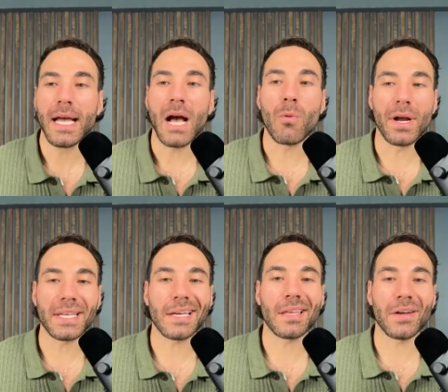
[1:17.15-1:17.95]
I want to
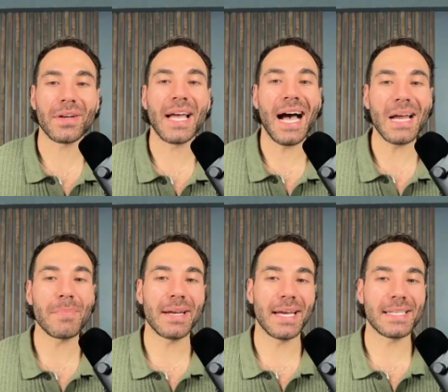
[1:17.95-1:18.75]
get clarity on
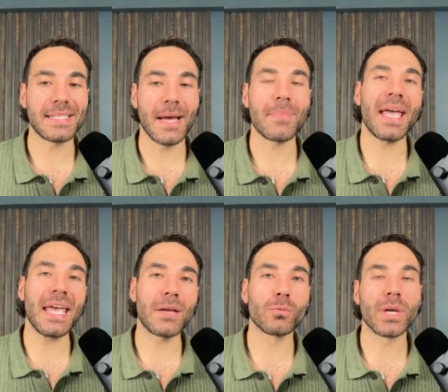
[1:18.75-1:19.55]
my next step
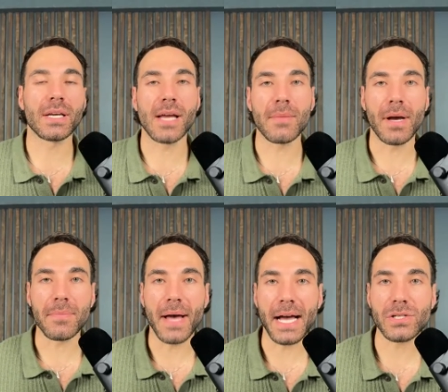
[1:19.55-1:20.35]
and reignite my
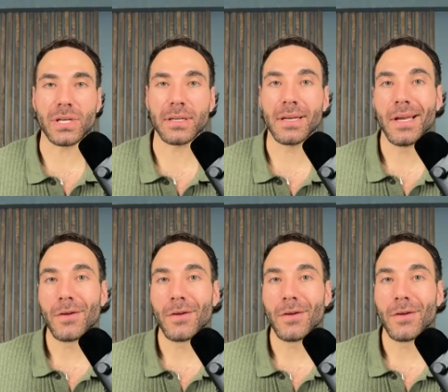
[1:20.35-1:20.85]
passion.